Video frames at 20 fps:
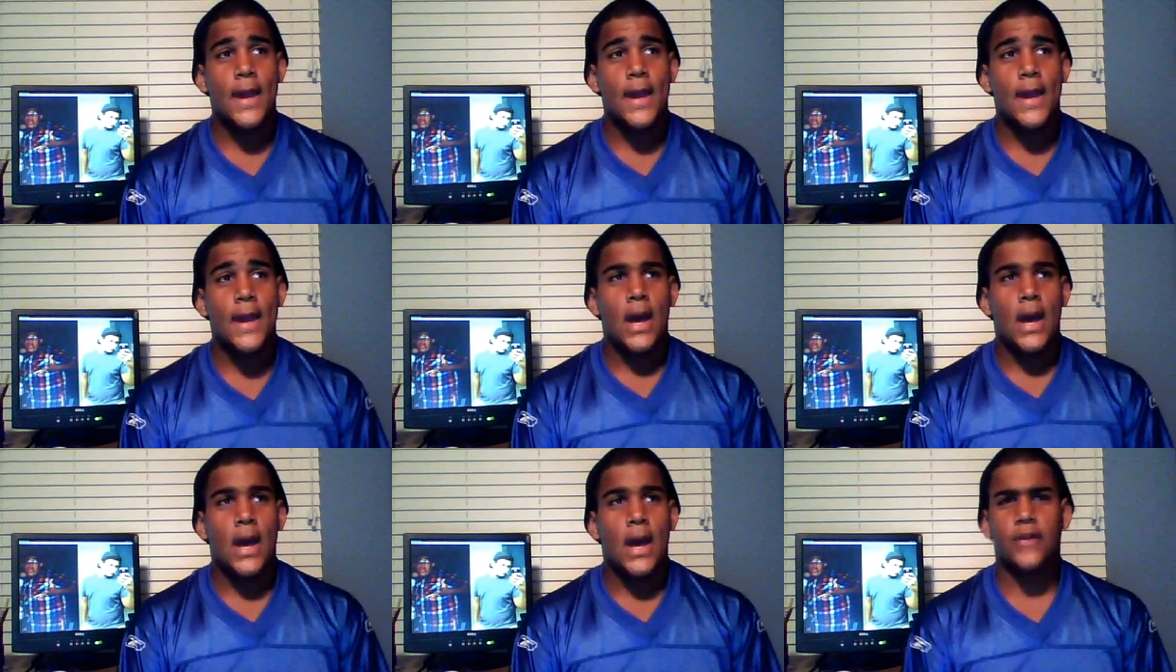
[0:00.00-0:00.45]

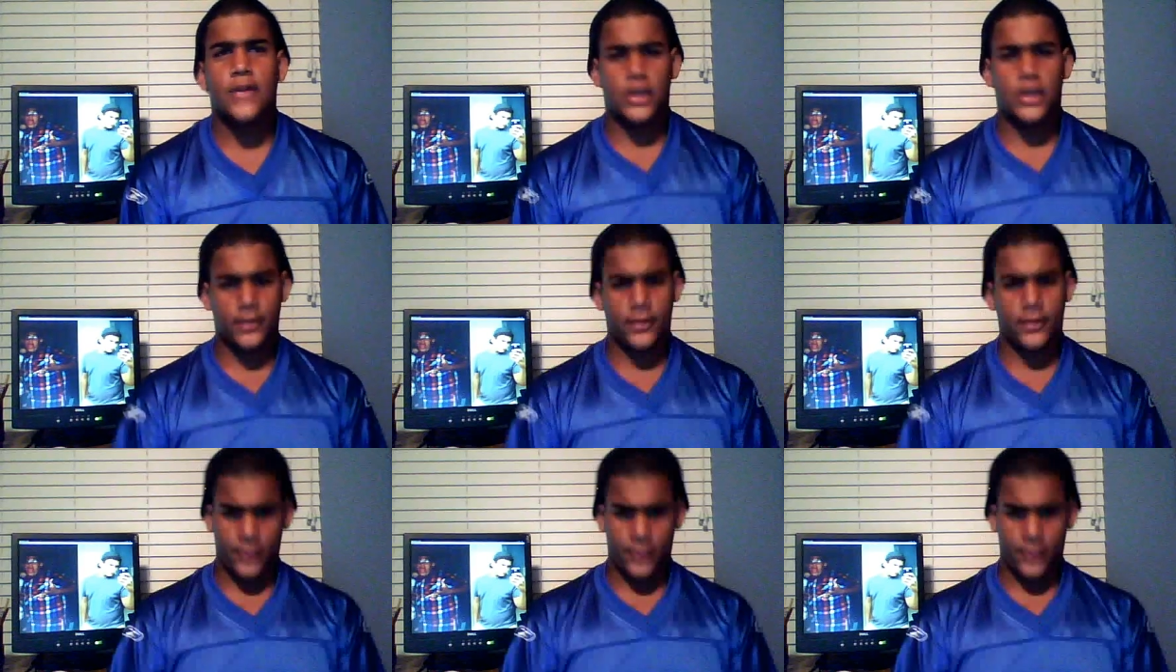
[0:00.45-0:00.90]
I'll talk
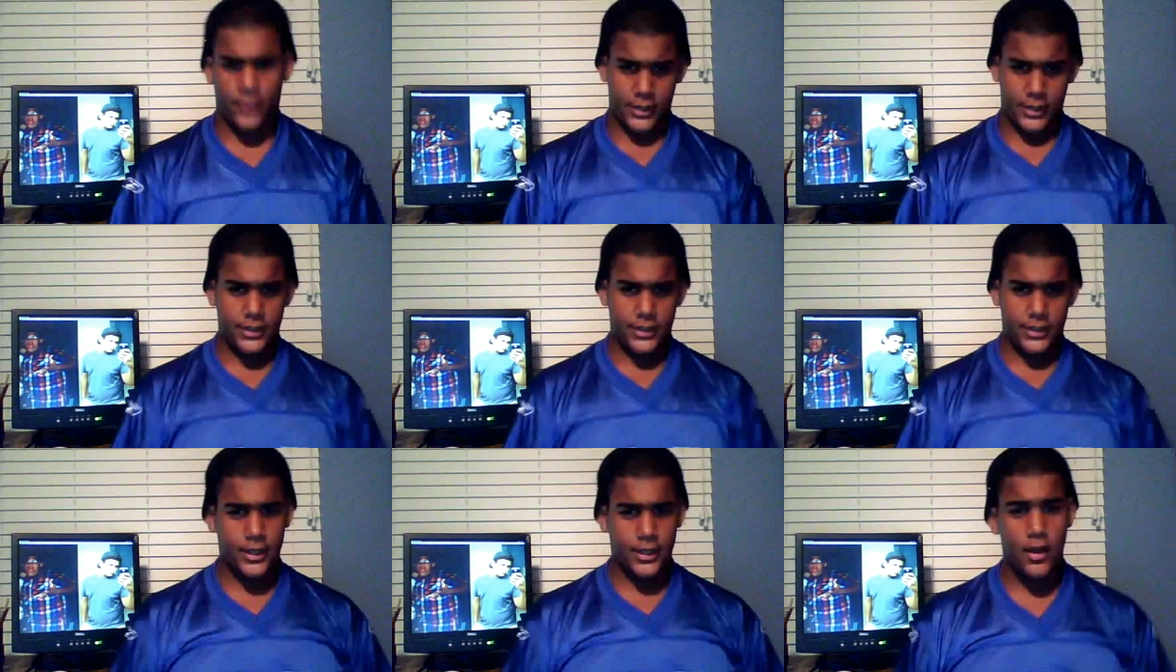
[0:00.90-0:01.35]
about the
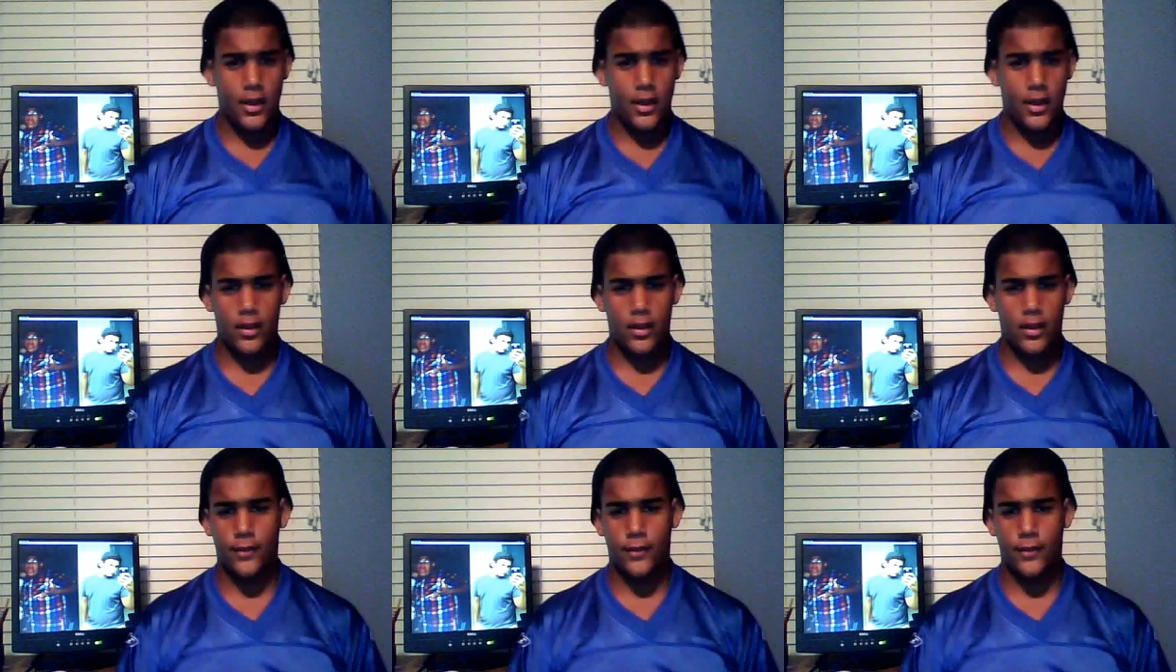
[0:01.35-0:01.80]
bunks.
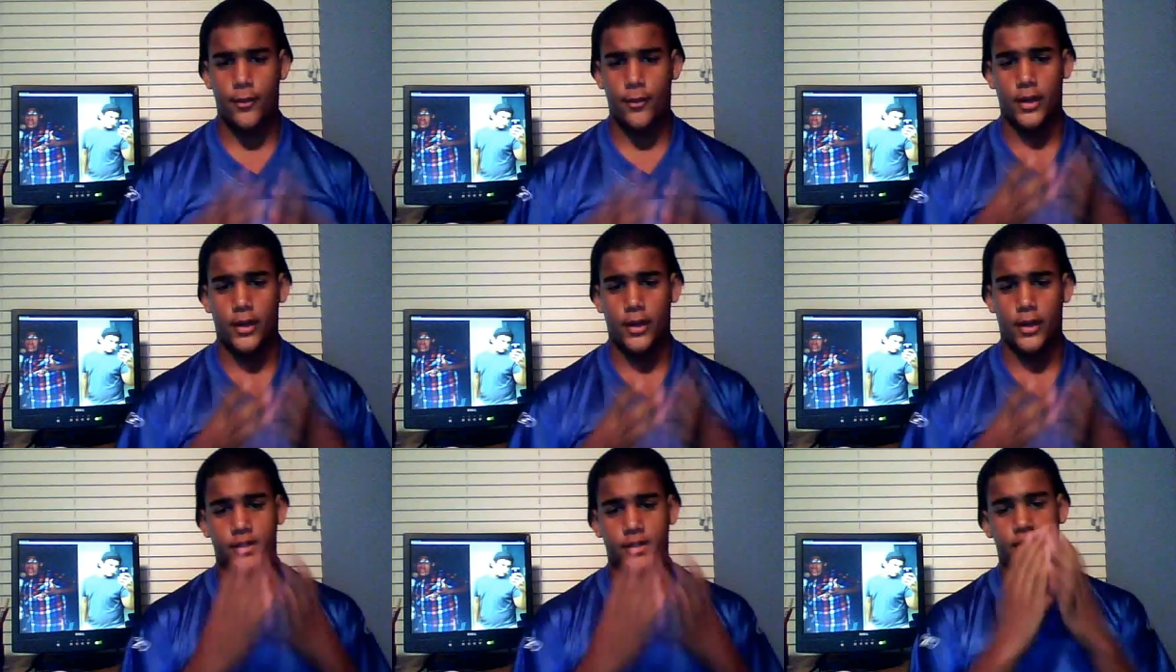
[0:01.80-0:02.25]
The
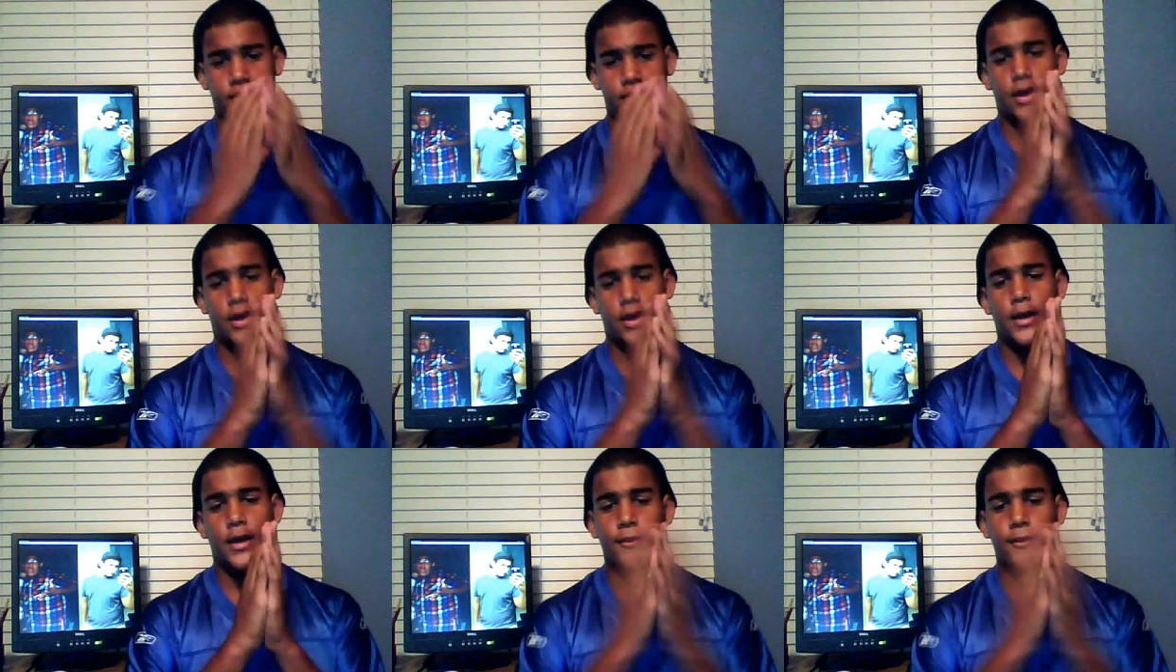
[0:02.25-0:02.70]

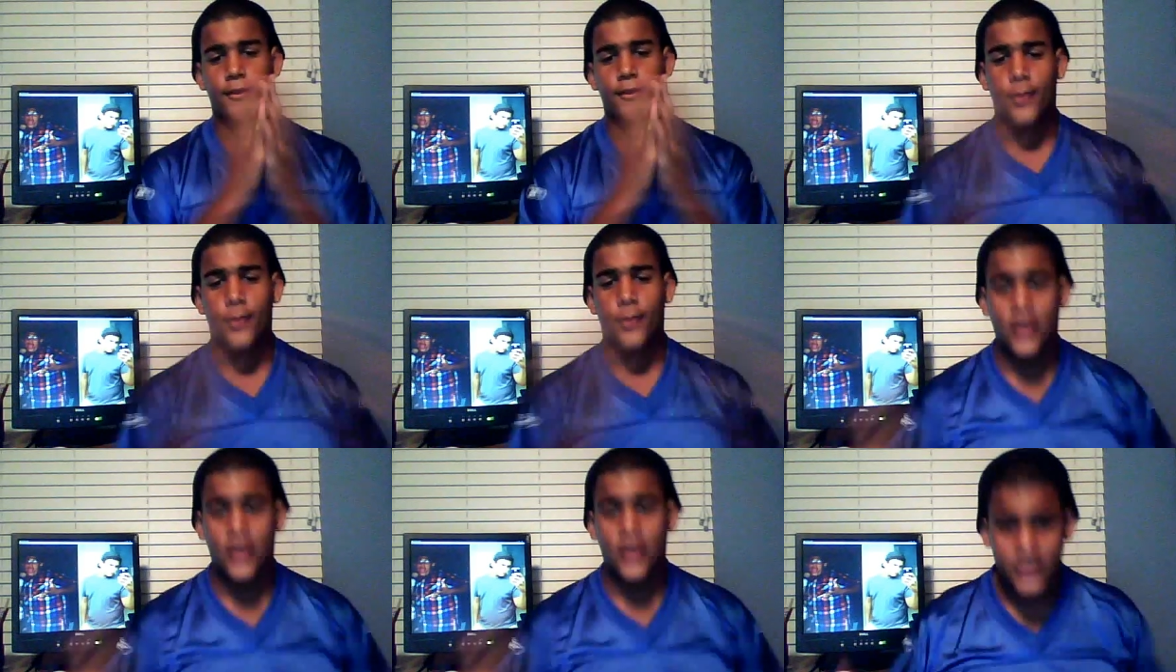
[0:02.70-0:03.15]

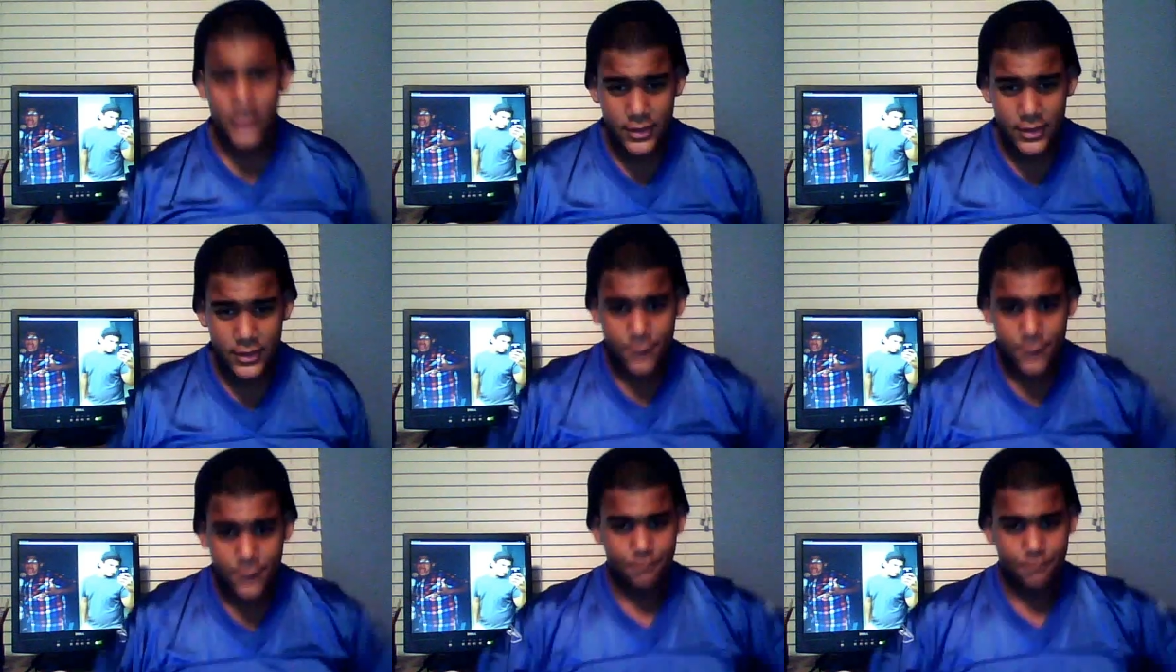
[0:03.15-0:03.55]
bunks,